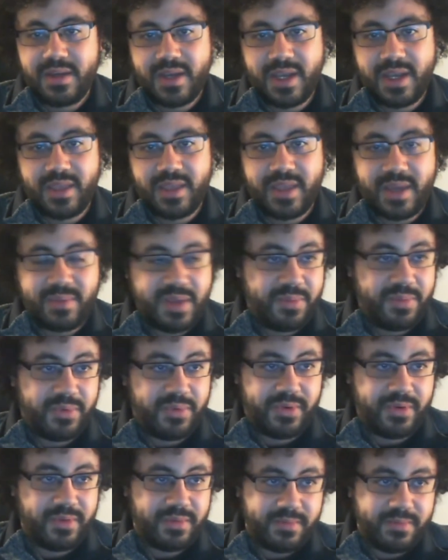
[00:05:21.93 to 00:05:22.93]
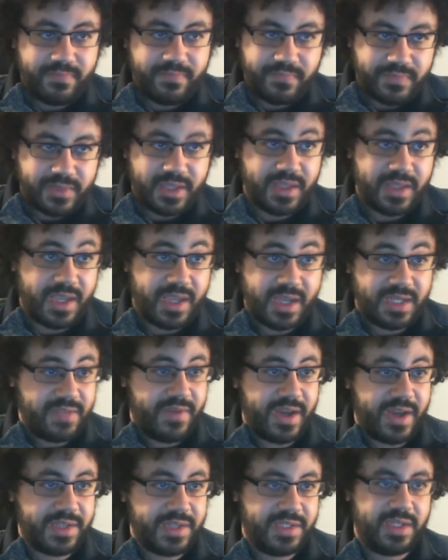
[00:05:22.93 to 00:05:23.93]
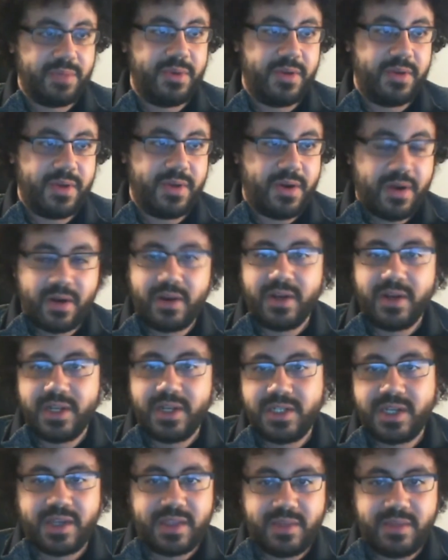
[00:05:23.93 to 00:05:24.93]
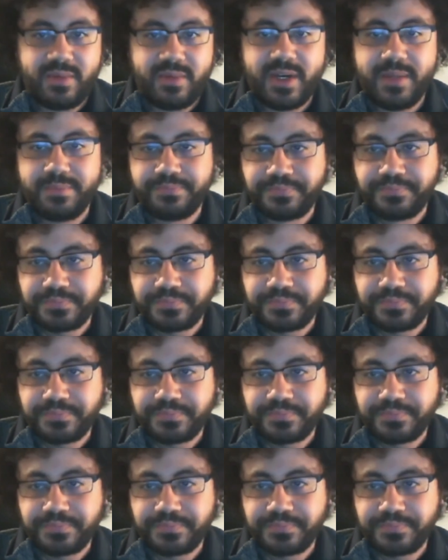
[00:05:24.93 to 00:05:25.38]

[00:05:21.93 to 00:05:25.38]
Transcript: and that people in the anti-vaccine community aren't going to check them on.